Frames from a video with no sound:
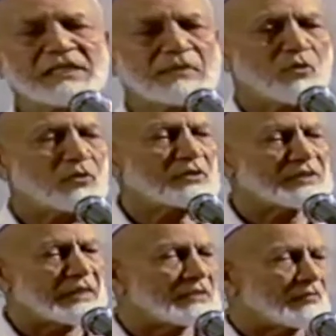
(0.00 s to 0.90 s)
I take them all,
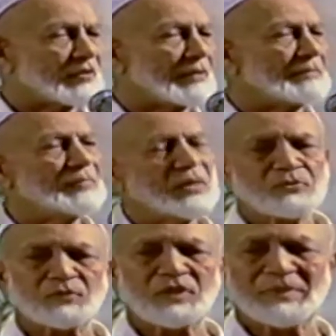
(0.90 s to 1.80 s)
six of them,
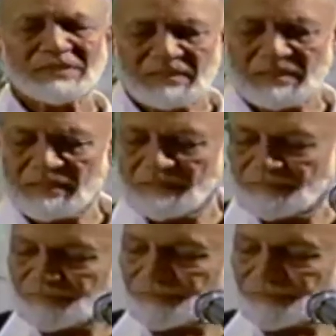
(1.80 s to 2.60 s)
to the masjid.